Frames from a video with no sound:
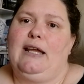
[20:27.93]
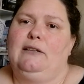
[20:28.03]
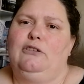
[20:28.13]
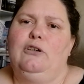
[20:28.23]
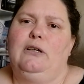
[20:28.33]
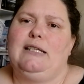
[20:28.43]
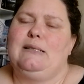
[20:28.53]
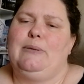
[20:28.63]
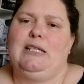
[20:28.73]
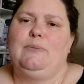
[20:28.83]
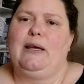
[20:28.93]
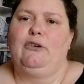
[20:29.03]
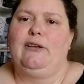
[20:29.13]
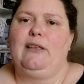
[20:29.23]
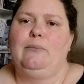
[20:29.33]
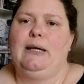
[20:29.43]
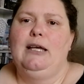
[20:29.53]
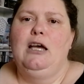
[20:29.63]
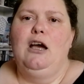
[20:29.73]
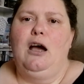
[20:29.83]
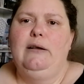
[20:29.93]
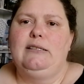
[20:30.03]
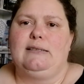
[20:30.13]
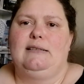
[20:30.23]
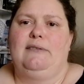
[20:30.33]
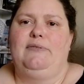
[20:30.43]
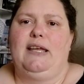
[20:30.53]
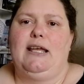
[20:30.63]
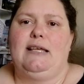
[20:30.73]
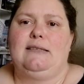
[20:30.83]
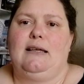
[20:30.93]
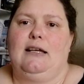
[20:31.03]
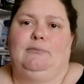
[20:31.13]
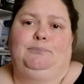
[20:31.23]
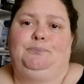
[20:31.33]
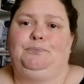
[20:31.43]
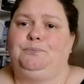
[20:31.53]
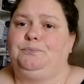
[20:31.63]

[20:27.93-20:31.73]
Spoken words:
and not as a beach bag or anything, but I just love that as a an